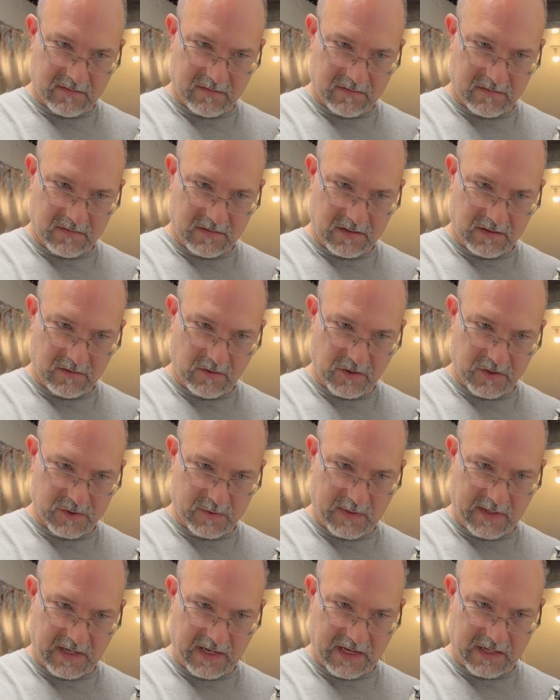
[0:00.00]
As long as
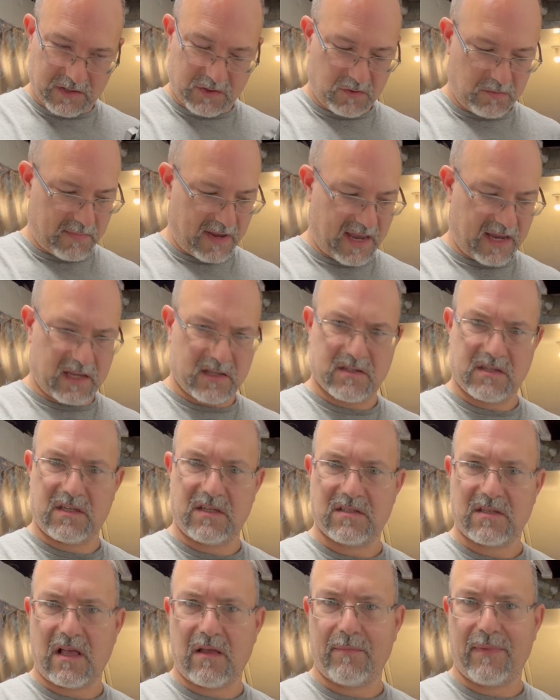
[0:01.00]
we can get 2
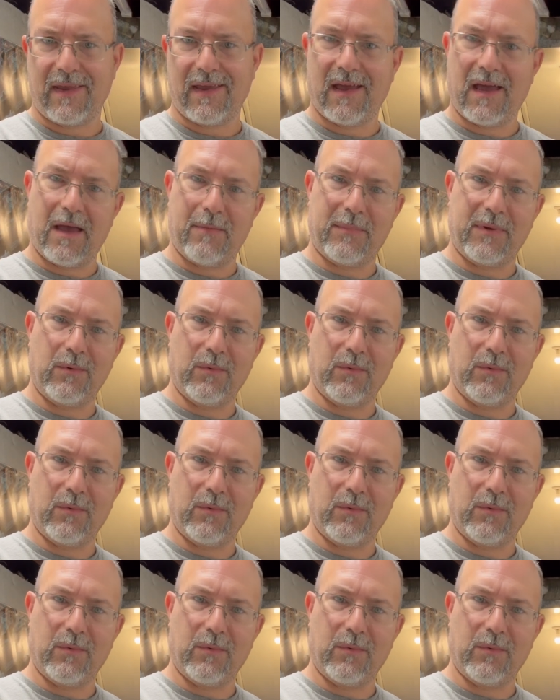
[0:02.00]
magazines, I'll be happy.